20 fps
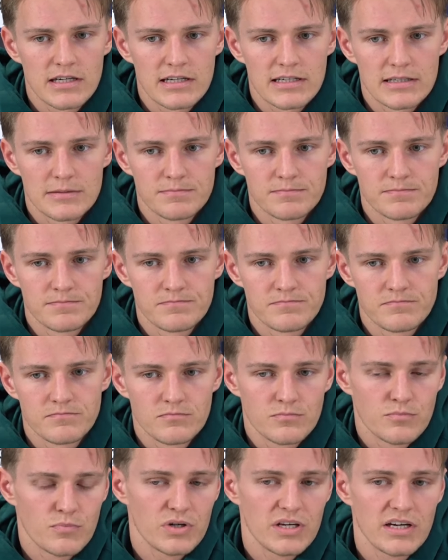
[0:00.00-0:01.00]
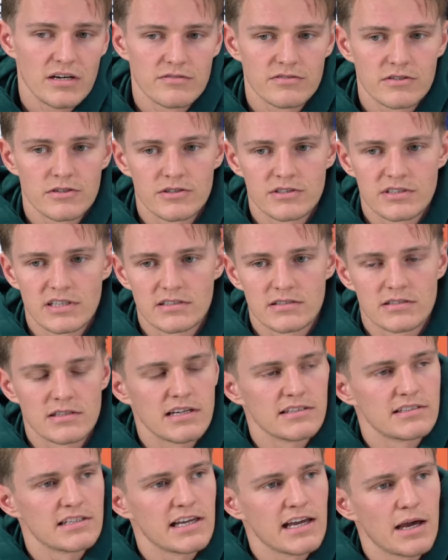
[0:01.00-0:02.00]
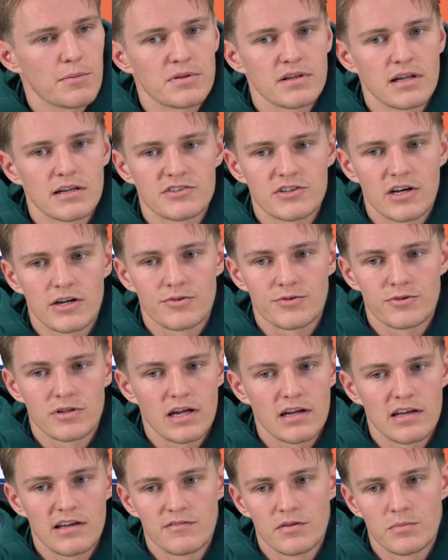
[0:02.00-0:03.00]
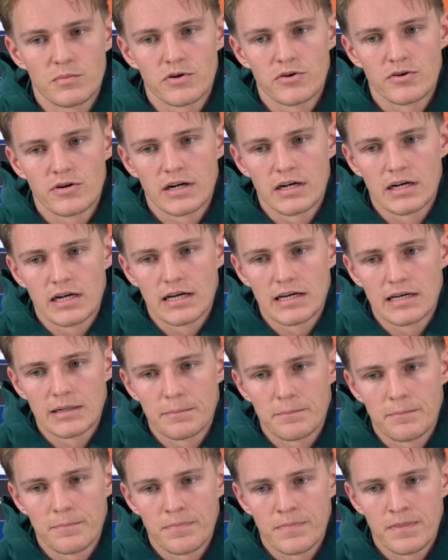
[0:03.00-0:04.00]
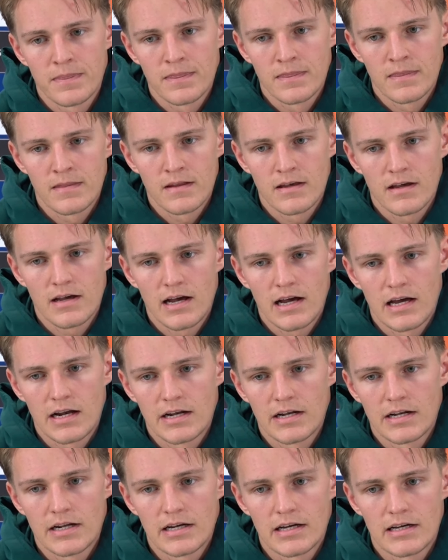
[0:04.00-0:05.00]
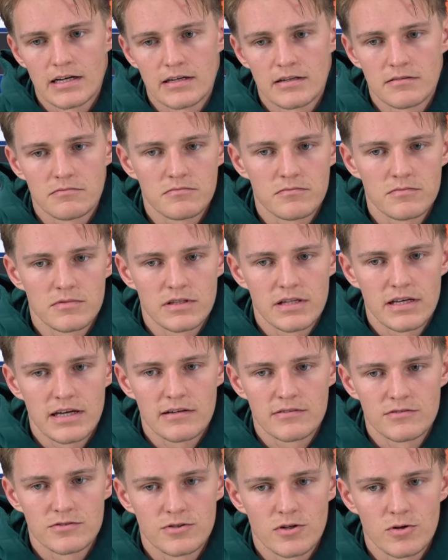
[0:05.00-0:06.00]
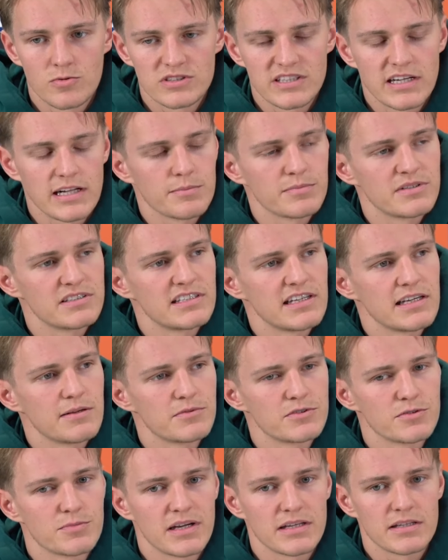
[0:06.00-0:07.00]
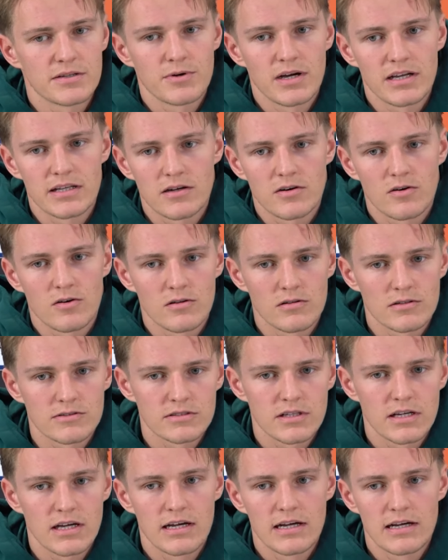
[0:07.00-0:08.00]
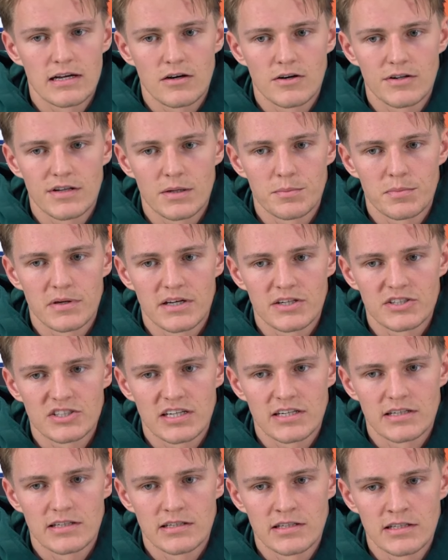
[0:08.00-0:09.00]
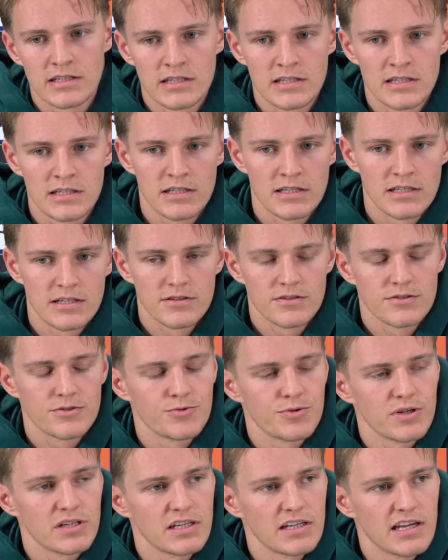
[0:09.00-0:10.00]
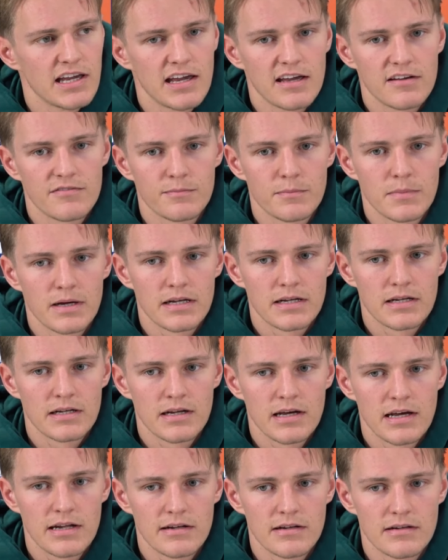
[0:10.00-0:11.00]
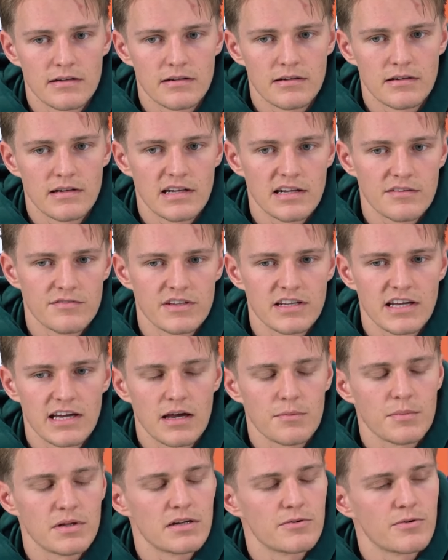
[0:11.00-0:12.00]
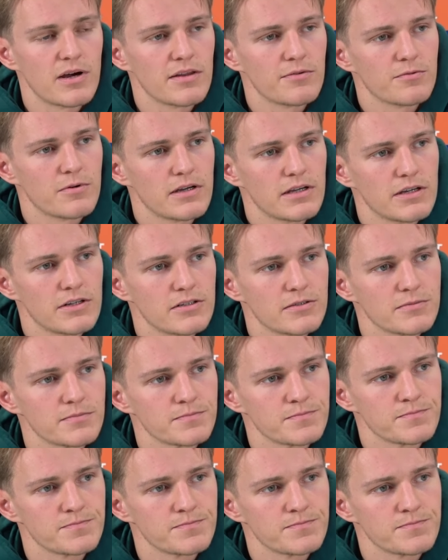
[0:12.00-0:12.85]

Um, but yeah, of course, as as a captain, I try to do that even more and uh, and uh, yeah, to always help the team to make the right calls uh, on the pitch and to read the game and and live the game in the right way. You know.